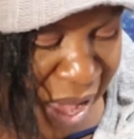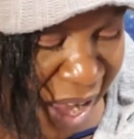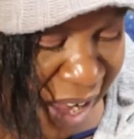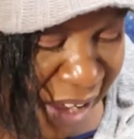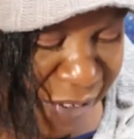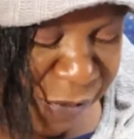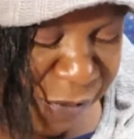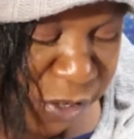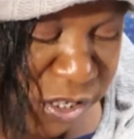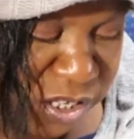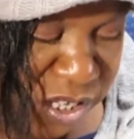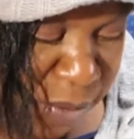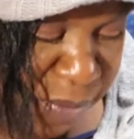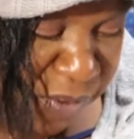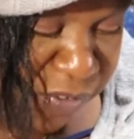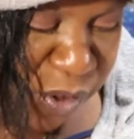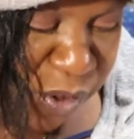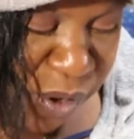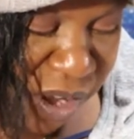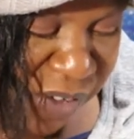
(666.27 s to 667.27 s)
And for some
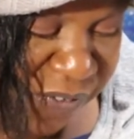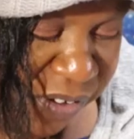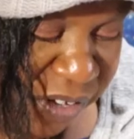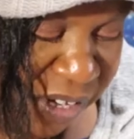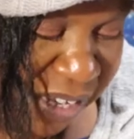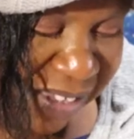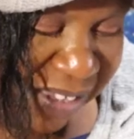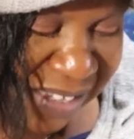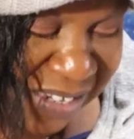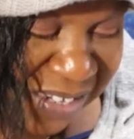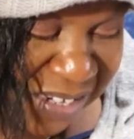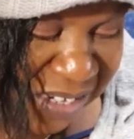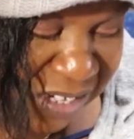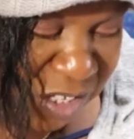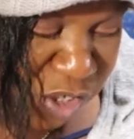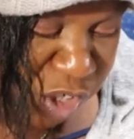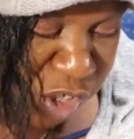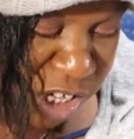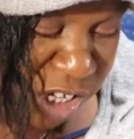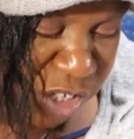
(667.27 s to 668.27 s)
of you, I feel like this is
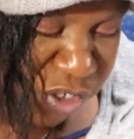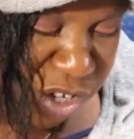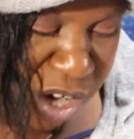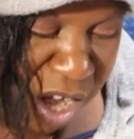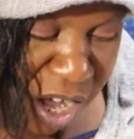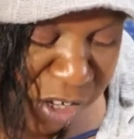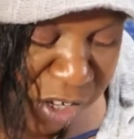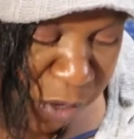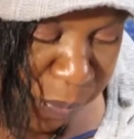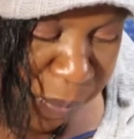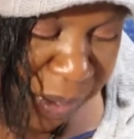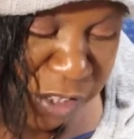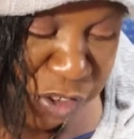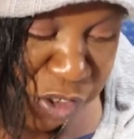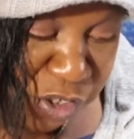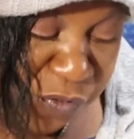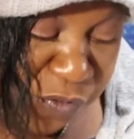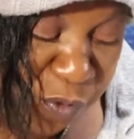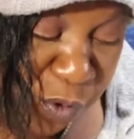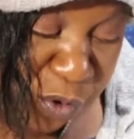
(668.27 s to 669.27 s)
a change in
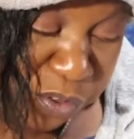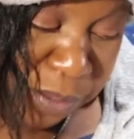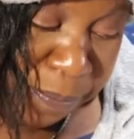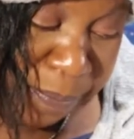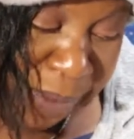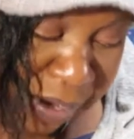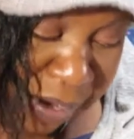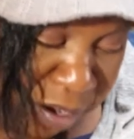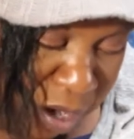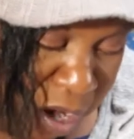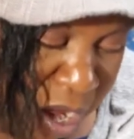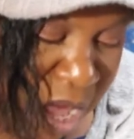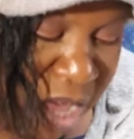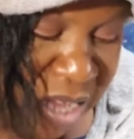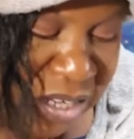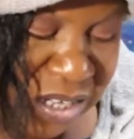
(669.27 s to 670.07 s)
occupation for the better.